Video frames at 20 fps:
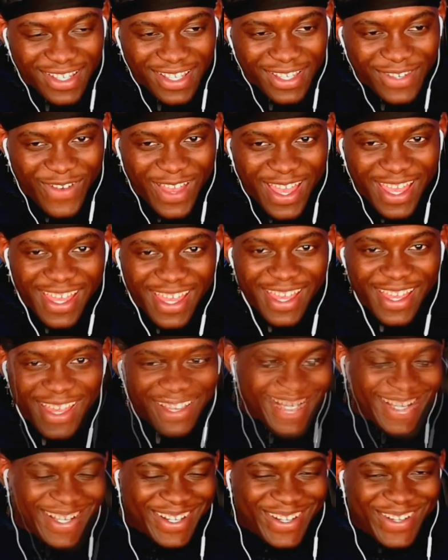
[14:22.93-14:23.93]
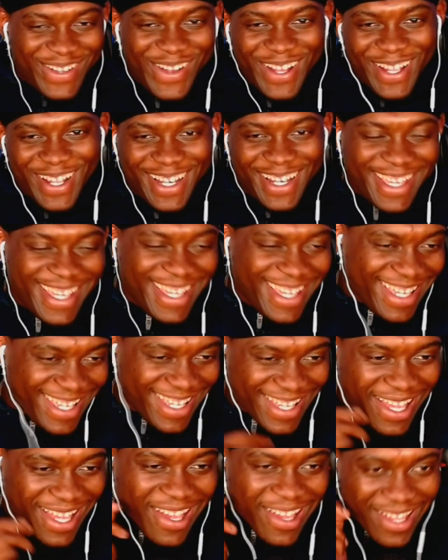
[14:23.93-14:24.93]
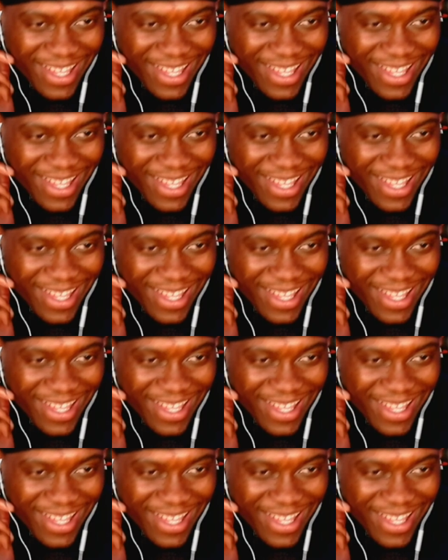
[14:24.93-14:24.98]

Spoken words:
Is that it? Golly.